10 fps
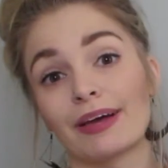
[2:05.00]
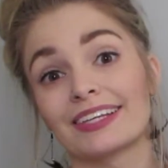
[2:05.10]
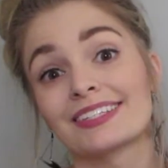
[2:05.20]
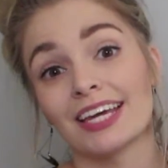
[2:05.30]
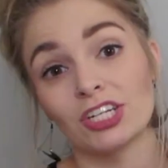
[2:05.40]
my
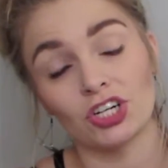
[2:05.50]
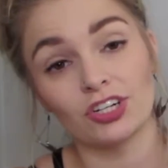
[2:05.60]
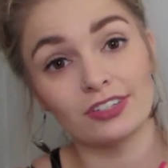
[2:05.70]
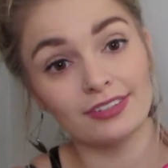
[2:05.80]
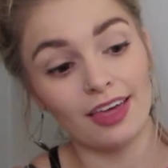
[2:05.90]

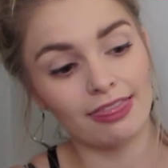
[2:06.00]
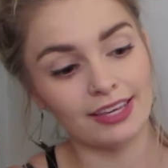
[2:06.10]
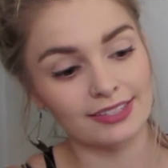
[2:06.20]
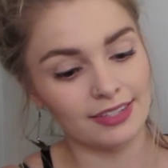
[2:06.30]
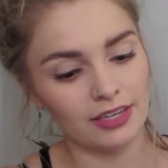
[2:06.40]
centers
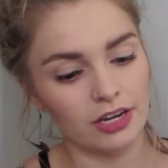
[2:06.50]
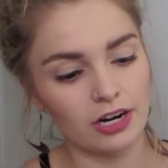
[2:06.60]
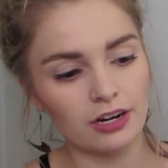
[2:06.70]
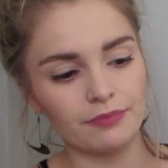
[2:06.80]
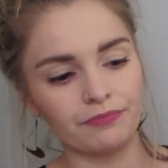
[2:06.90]
this
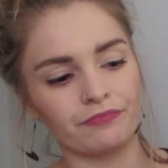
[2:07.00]
year.